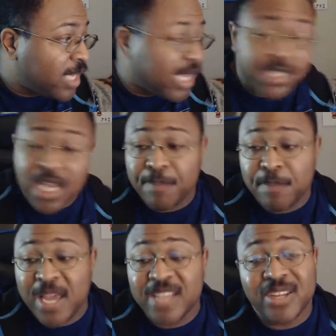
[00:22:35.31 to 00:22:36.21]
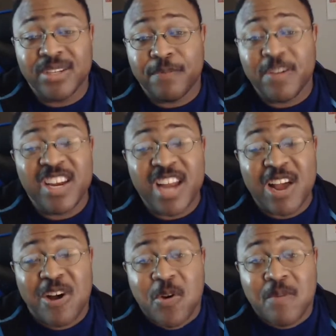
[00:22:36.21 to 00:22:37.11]
And Tampa Bay is undefeated at
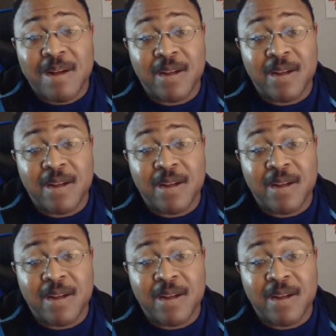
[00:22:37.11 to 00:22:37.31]
home.